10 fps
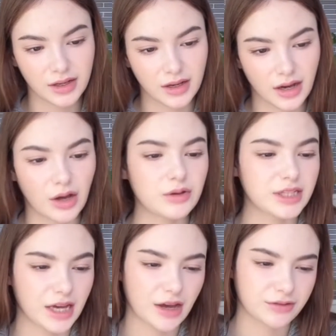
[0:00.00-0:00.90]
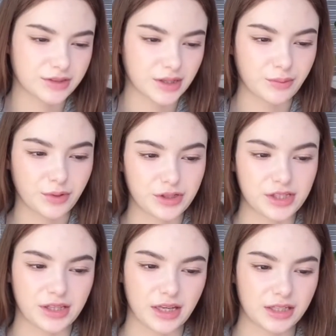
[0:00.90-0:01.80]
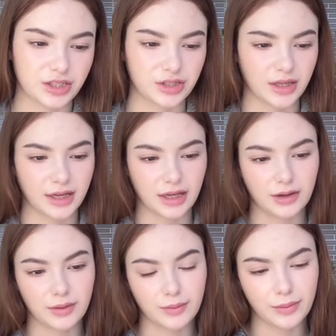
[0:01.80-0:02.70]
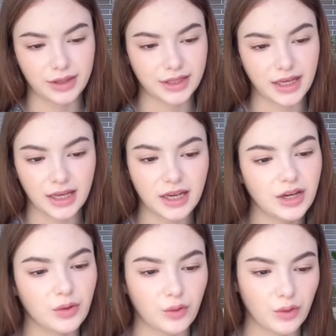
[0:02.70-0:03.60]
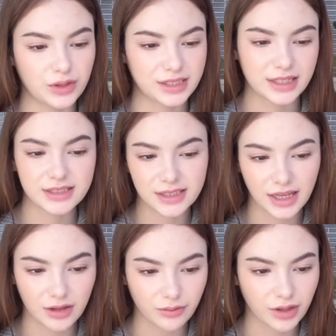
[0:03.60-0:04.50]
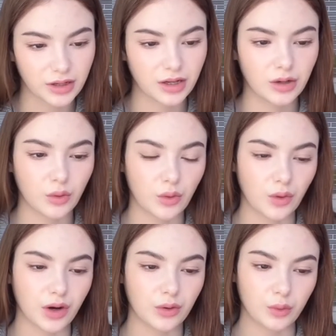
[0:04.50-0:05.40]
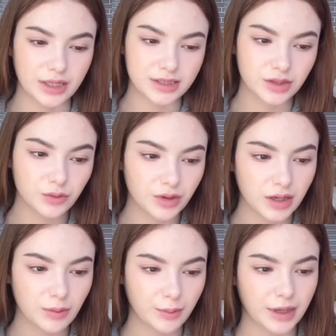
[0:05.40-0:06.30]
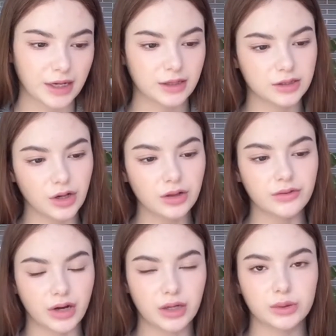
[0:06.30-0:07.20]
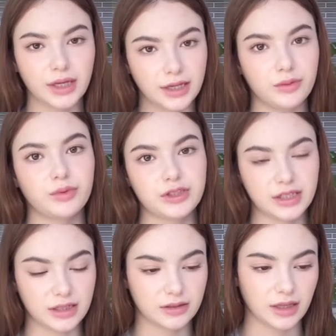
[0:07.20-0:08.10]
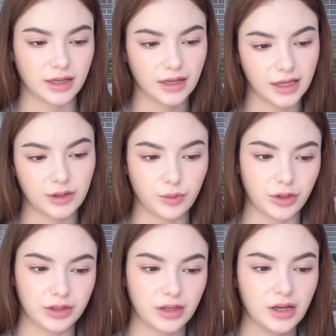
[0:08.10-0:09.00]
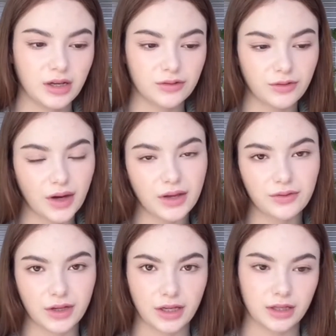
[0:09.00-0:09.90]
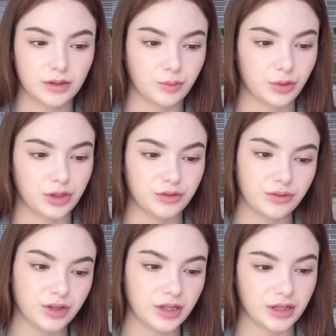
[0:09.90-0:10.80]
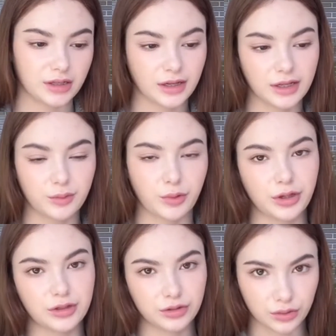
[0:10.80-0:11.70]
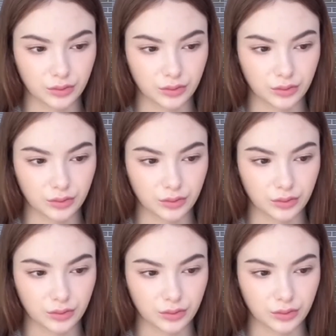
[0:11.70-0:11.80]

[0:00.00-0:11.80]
I also have some percentage like Balkan or Scandinavian or West Europe, but it's all around 8%, like 8.5, 8.3 and 8.2.